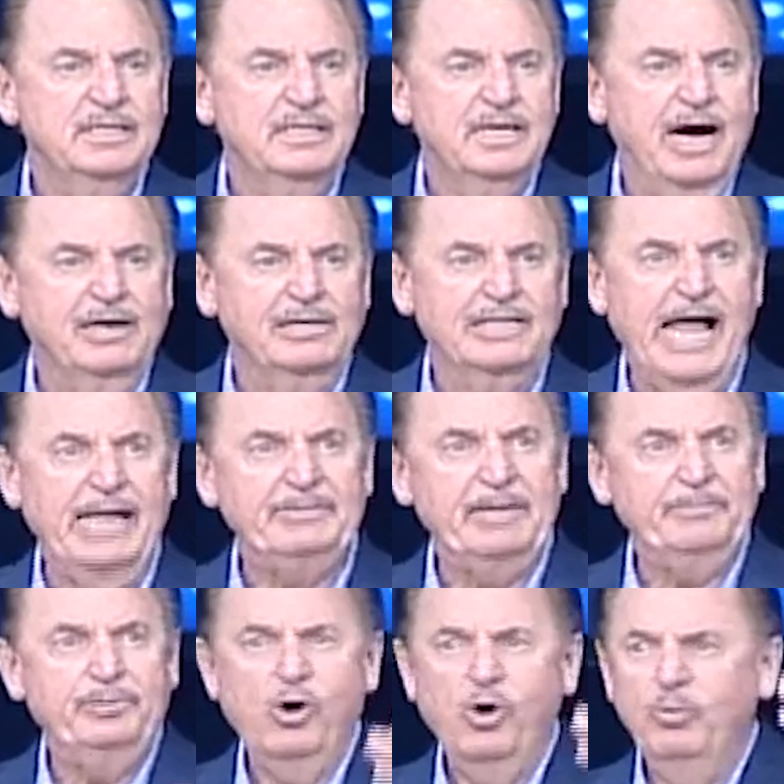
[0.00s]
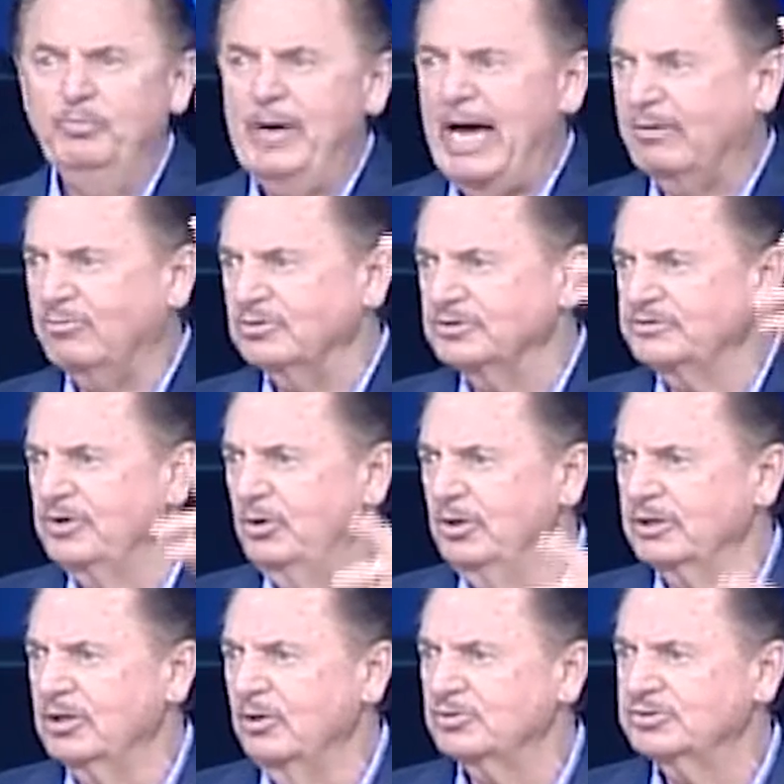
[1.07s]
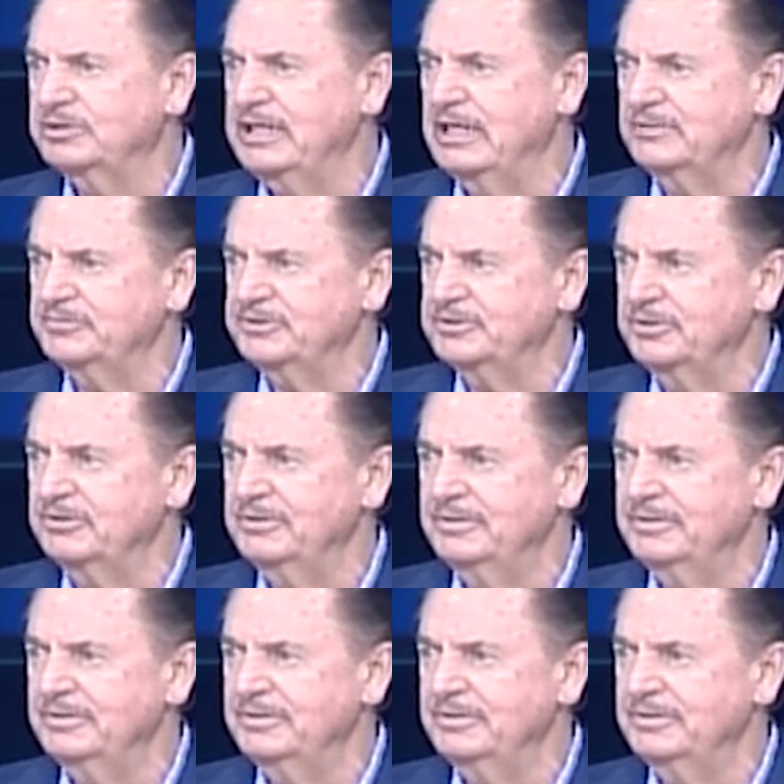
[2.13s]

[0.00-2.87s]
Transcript: I'll climb that pole backwards if the Holy Ghost tells me to.